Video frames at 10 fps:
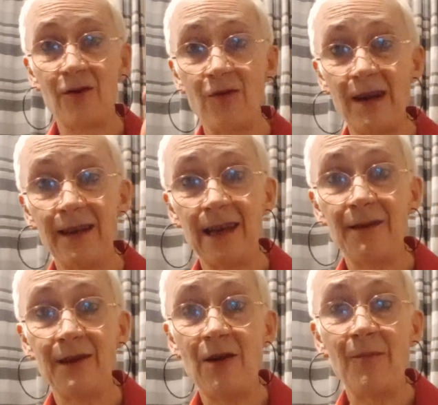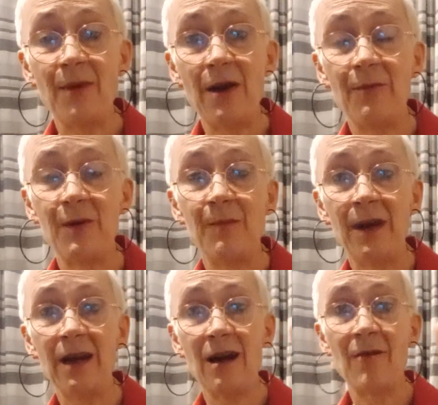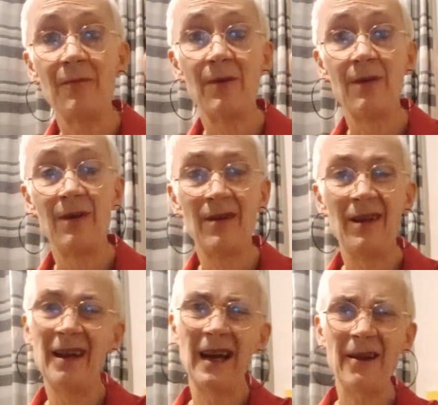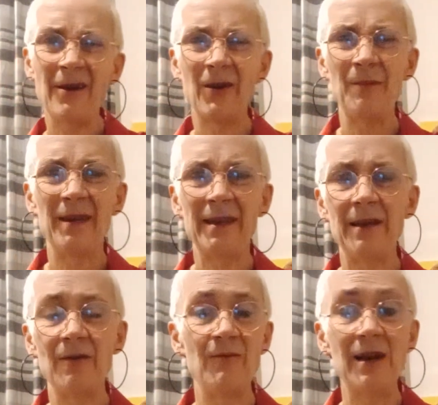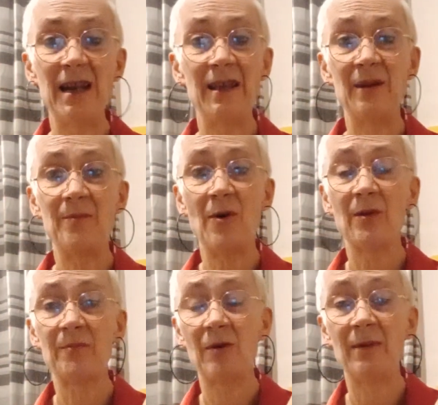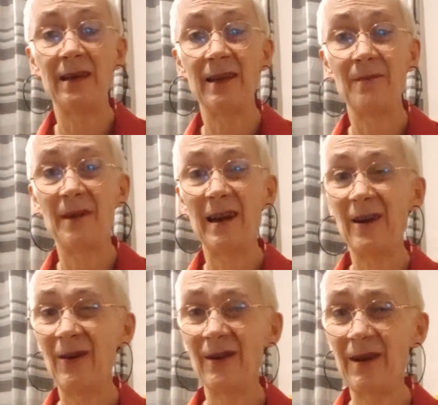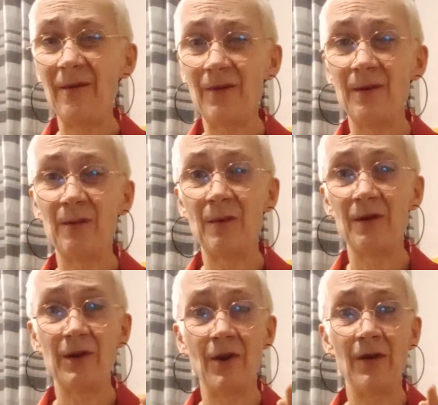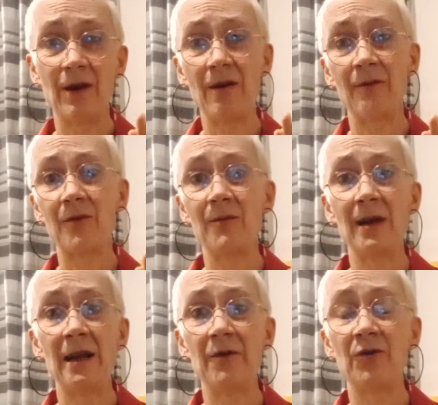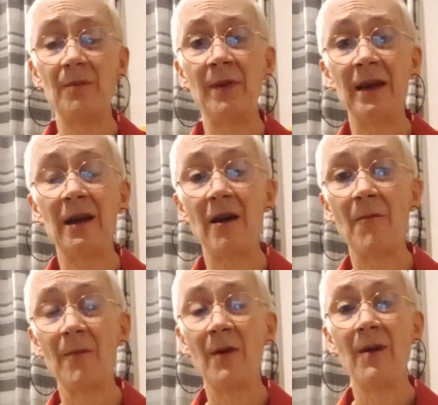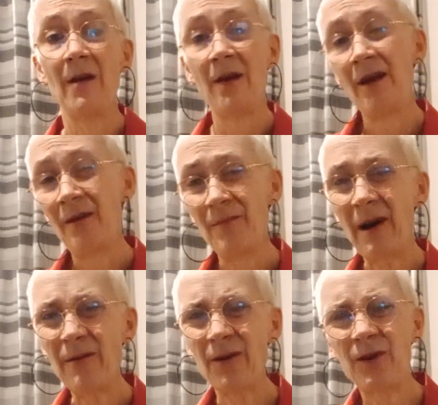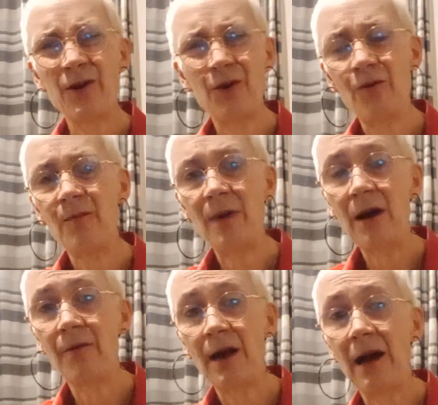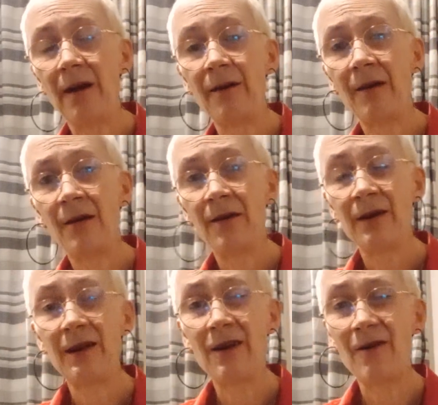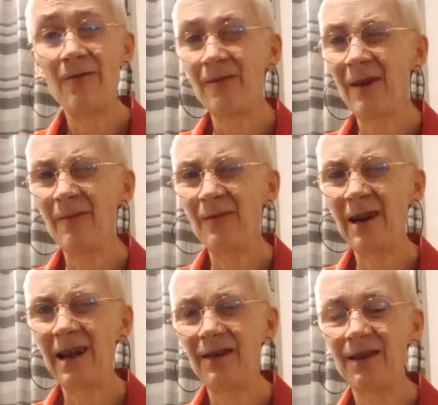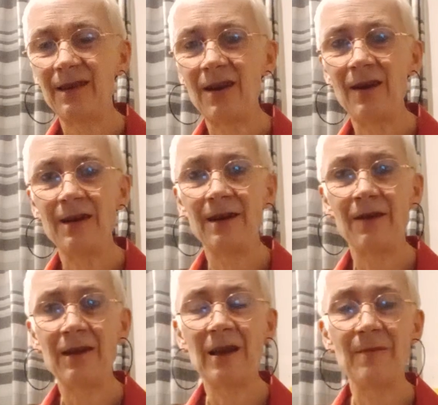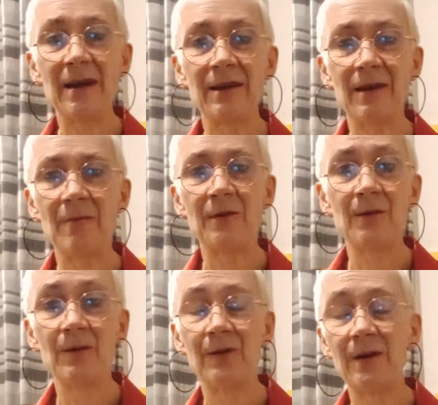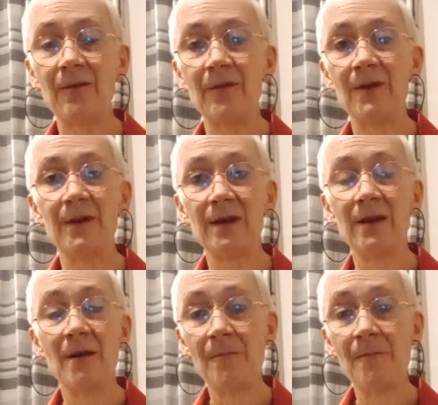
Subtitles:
It sounds a lot better with the pickup. And it could be said that really this box probably doesn't make a lot of difference once you got it going through an electric pickup. But I'm not so sure about that. You know, I'm really undecided. I think it makes some sort of difference,